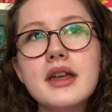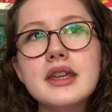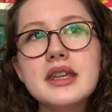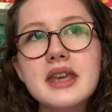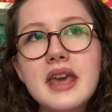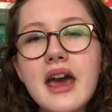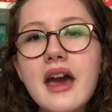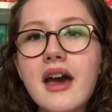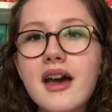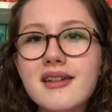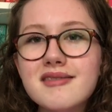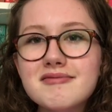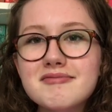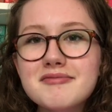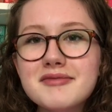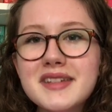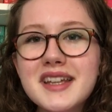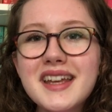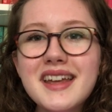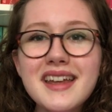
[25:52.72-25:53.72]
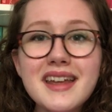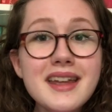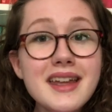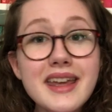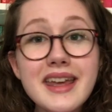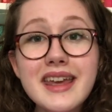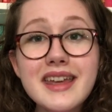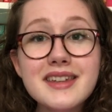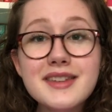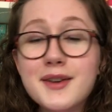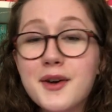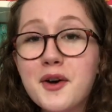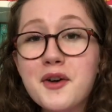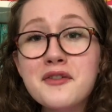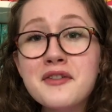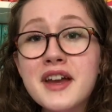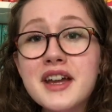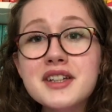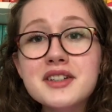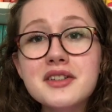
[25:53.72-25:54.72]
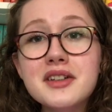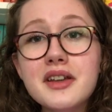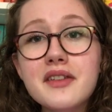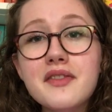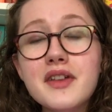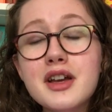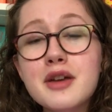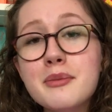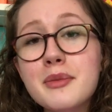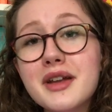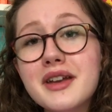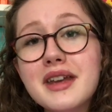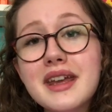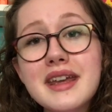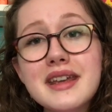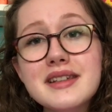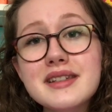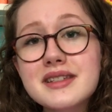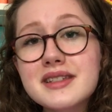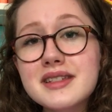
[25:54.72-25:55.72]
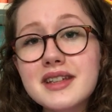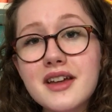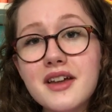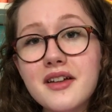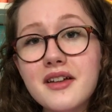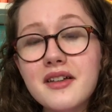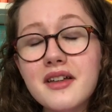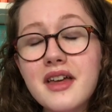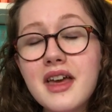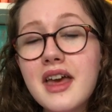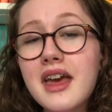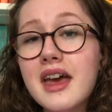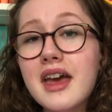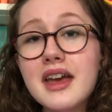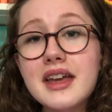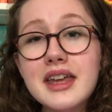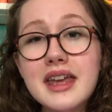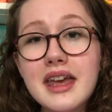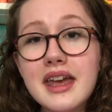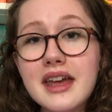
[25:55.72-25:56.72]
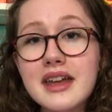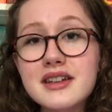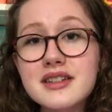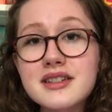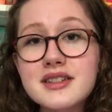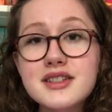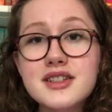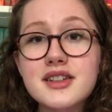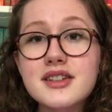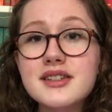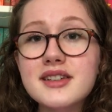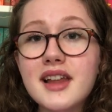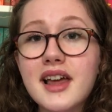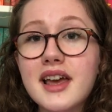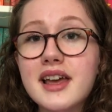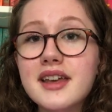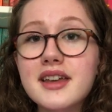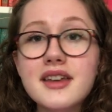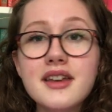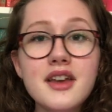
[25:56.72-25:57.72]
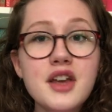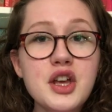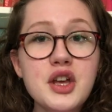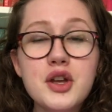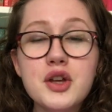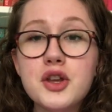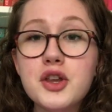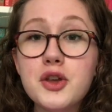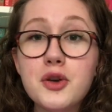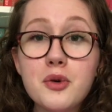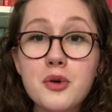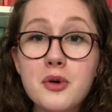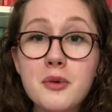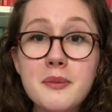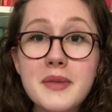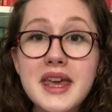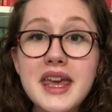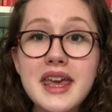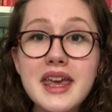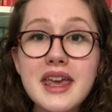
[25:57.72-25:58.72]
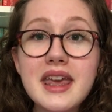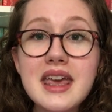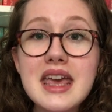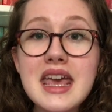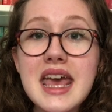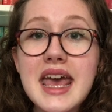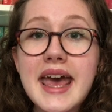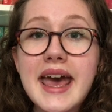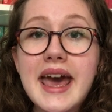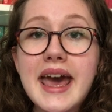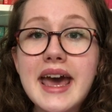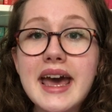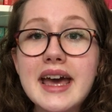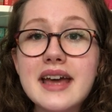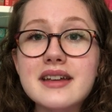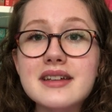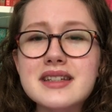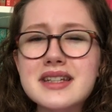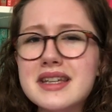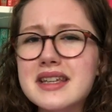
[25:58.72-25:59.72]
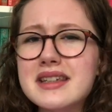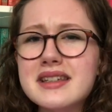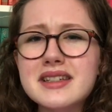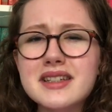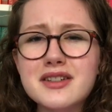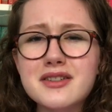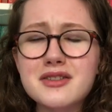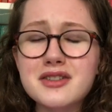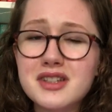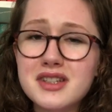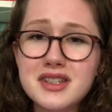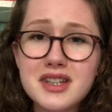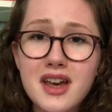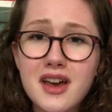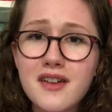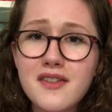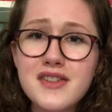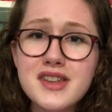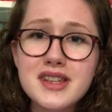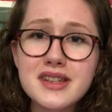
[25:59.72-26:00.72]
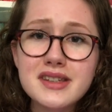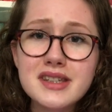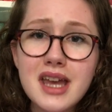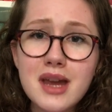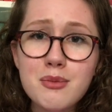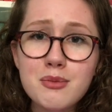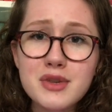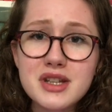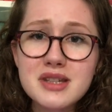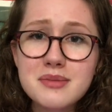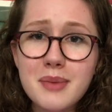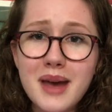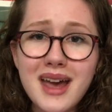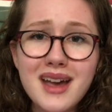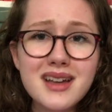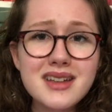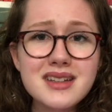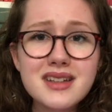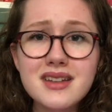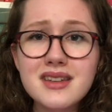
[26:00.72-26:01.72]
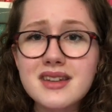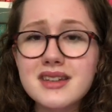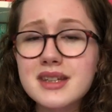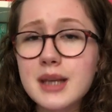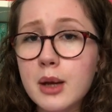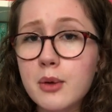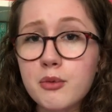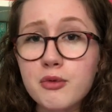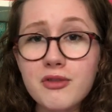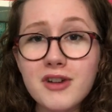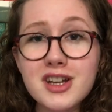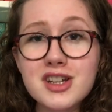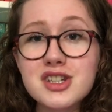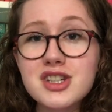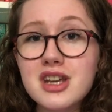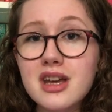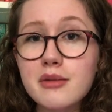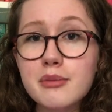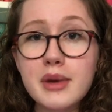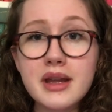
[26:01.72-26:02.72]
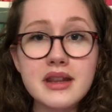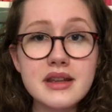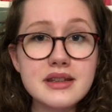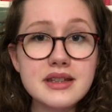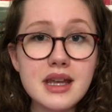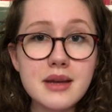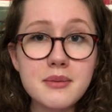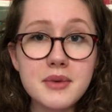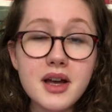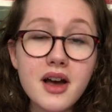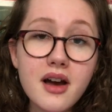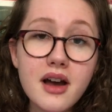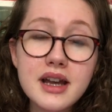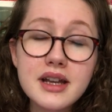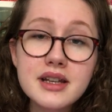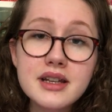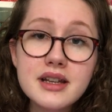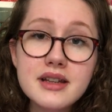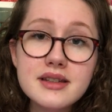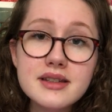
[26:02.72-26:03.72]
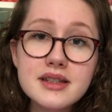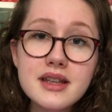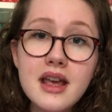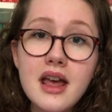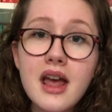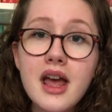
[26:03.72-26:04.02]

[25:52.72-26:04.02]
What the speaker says: yeah, he's got a facial disfigurement, he's still a kid just like you or me, and he still deserves the same respect and the same friendship and the same kindness